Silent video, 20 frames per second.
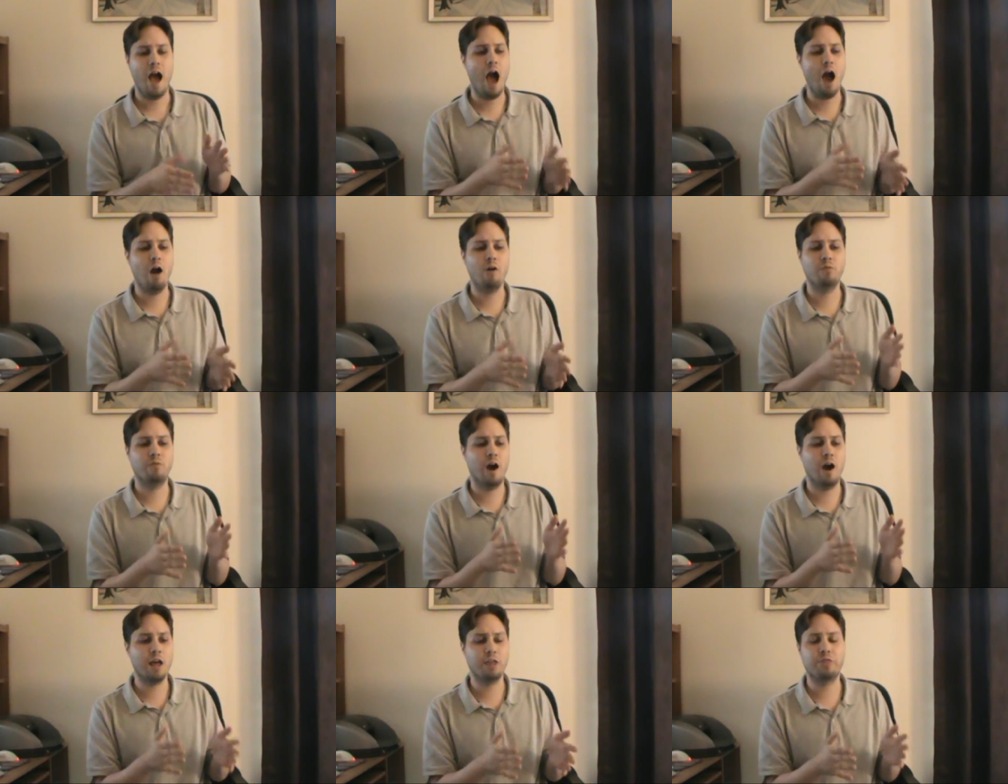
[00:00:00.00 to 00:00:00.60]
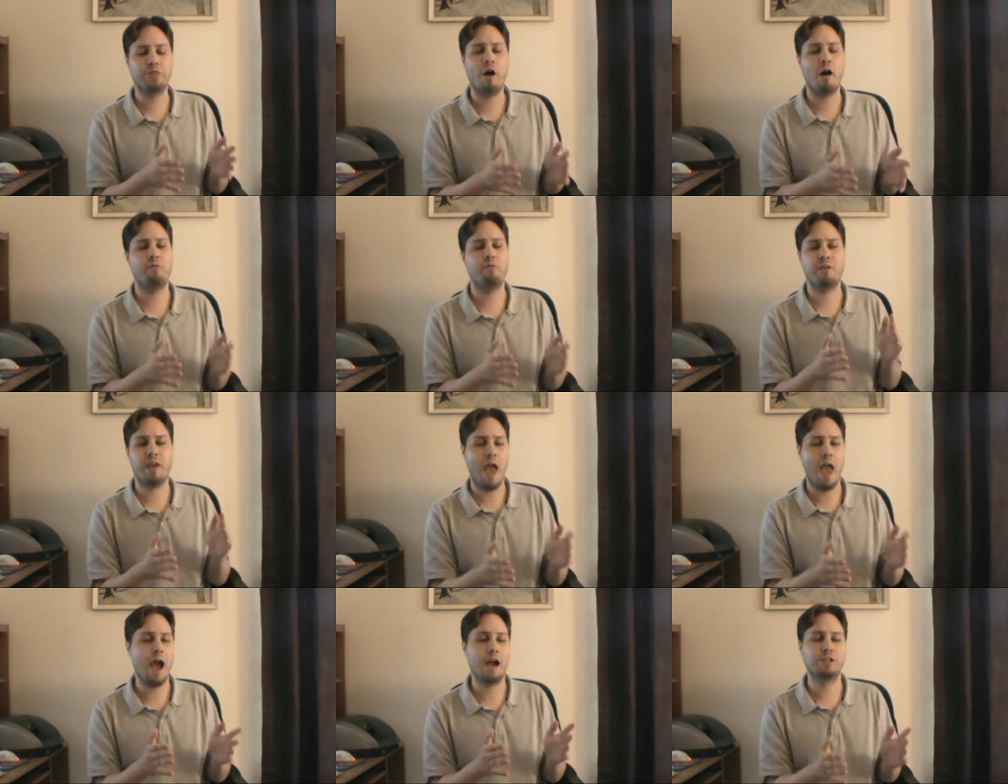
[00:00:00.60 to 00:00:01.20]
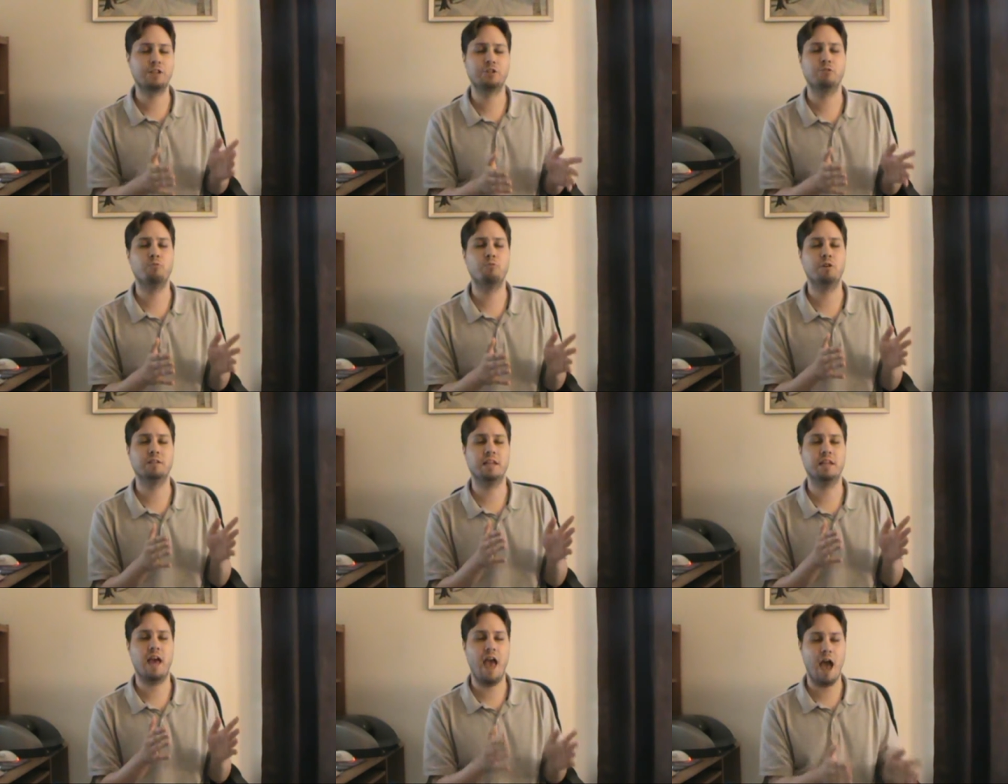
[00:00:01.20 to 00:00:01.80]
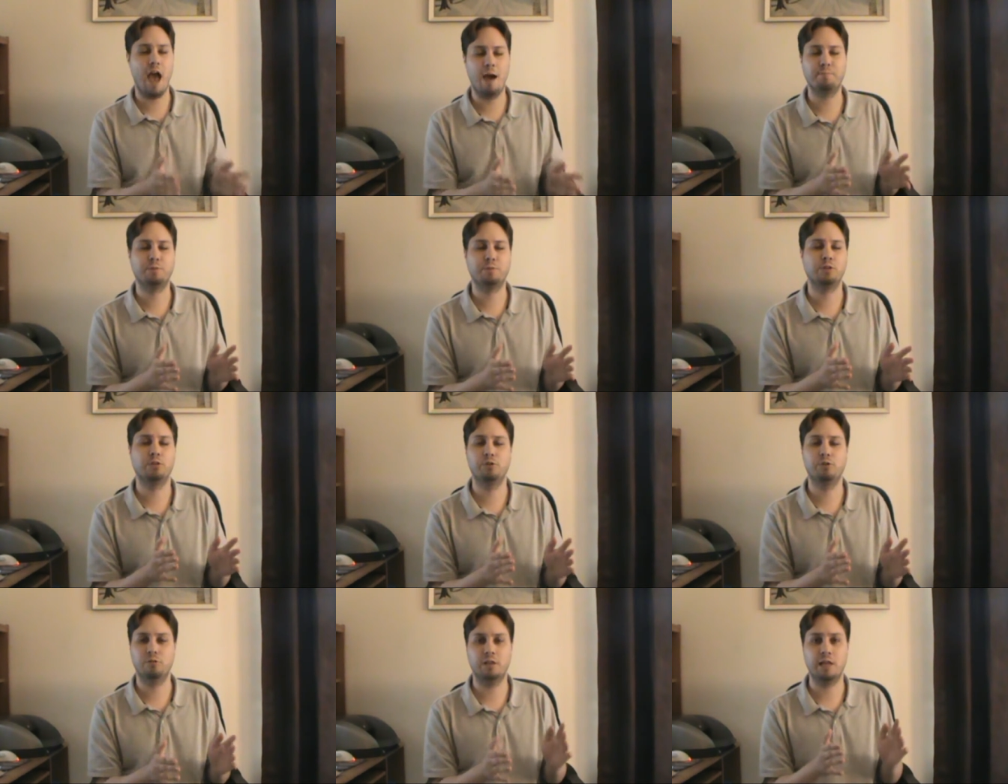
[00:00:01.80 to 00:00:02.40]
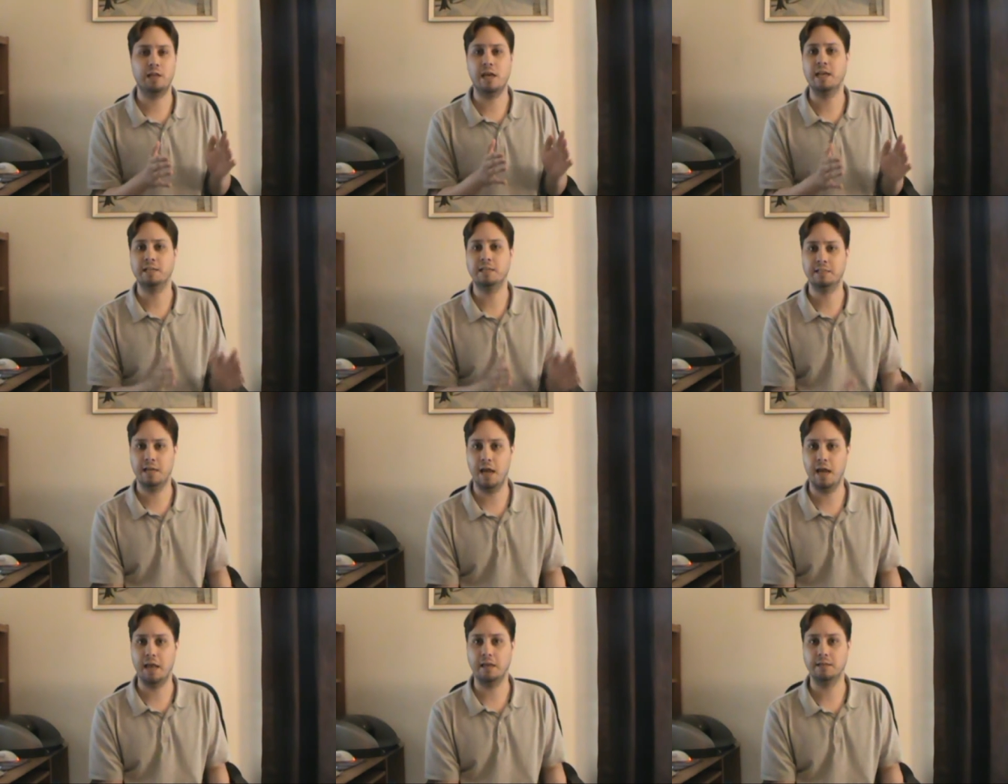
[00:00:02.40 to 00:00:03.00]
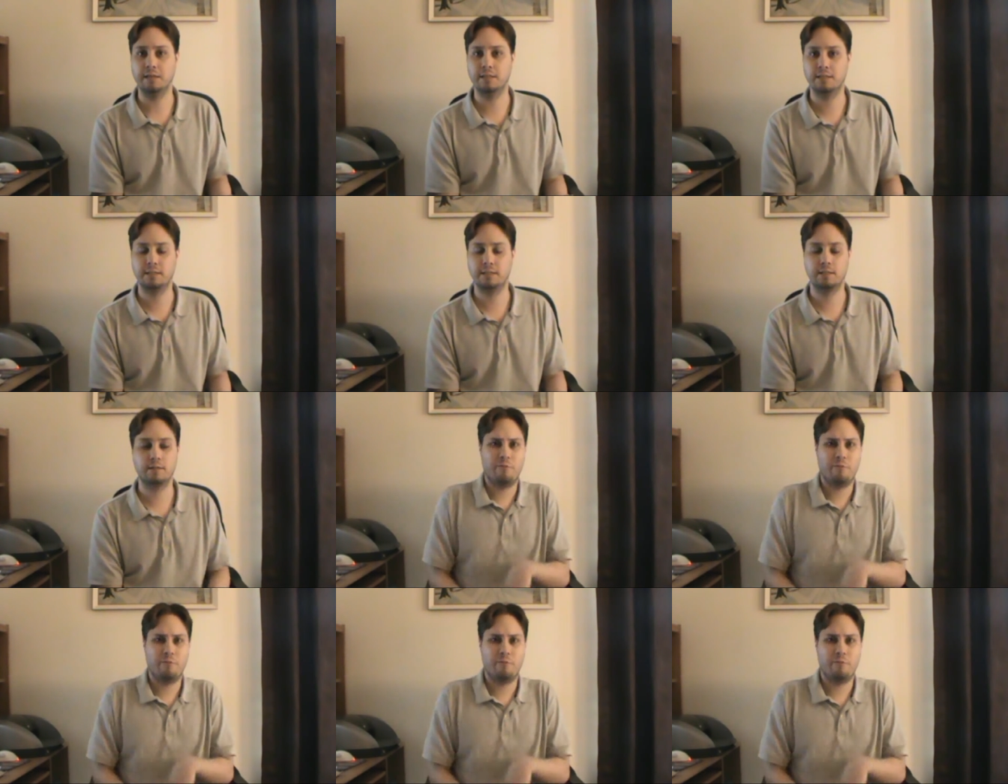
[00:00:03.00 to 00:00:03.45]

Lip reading: I thought the action was absolutely intense.